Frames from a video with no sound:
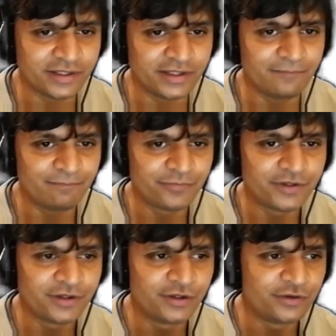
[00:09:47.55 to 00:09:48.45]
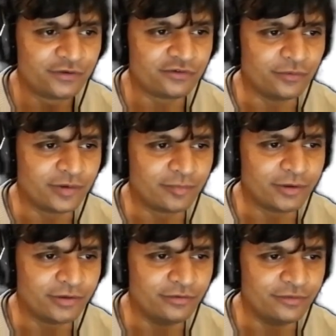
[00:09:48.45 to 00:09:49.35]
Okay, so what I'm
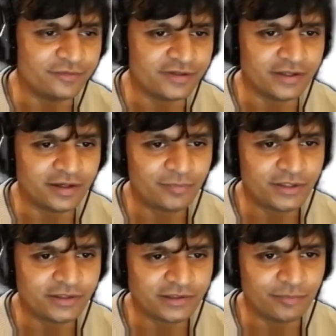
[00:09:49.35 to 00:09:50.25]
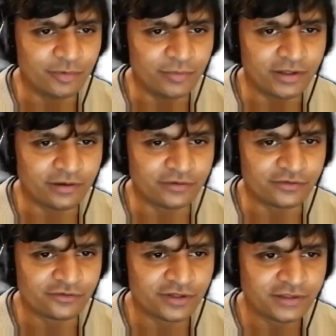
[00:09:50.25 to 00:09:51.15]
going to do is in the updater, I'm going to make a
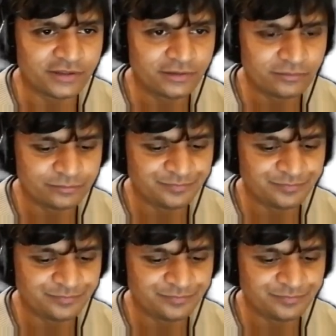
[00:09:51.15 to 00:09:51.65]
constructor.